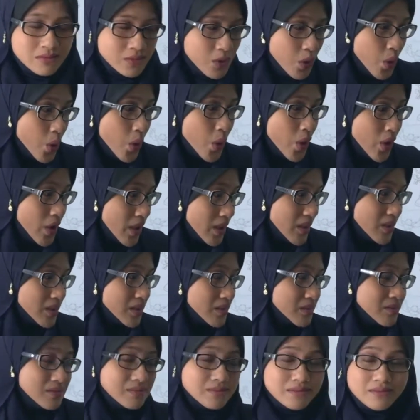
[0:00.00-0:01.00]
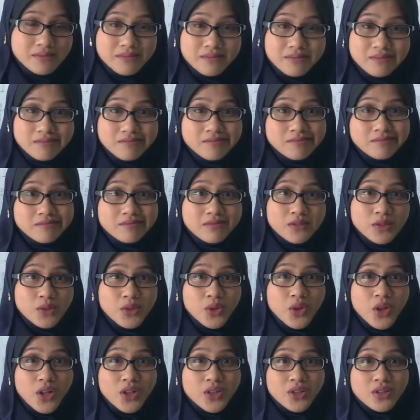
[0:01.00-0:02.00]
Or
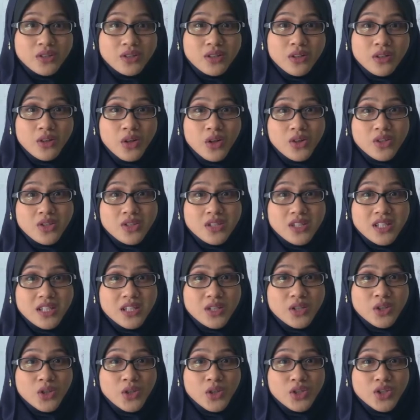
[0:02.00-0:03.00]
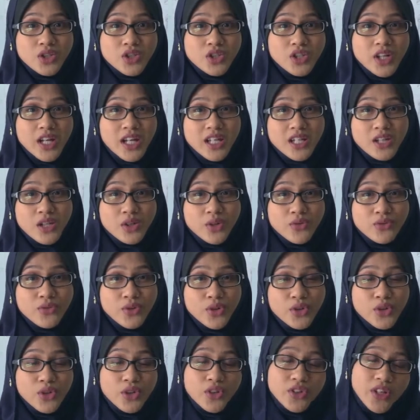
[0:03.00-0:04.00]
you got lost in your track
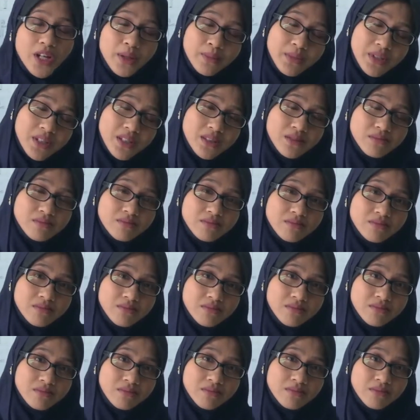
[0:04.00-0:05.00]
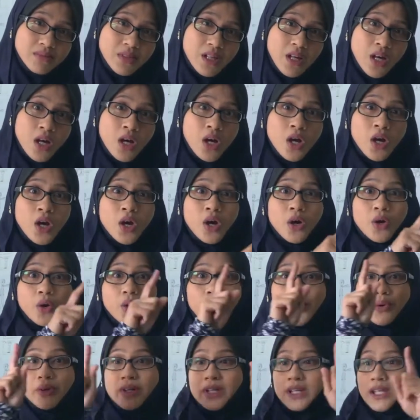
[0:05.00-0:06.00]
for your grammar?
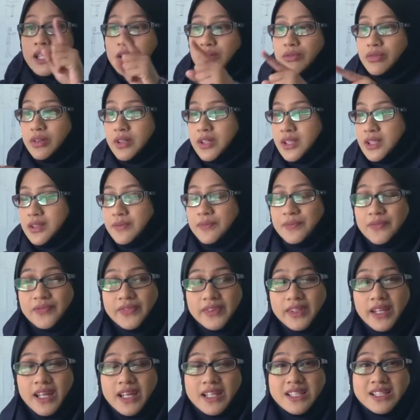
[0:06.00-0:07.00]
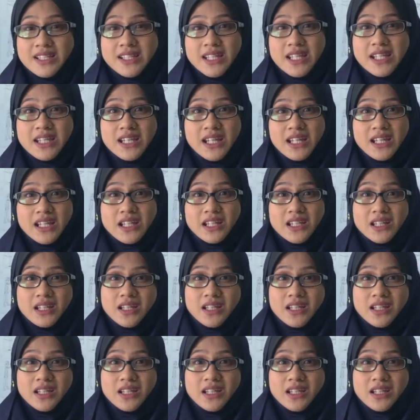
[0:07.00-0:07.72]
Or even exceeding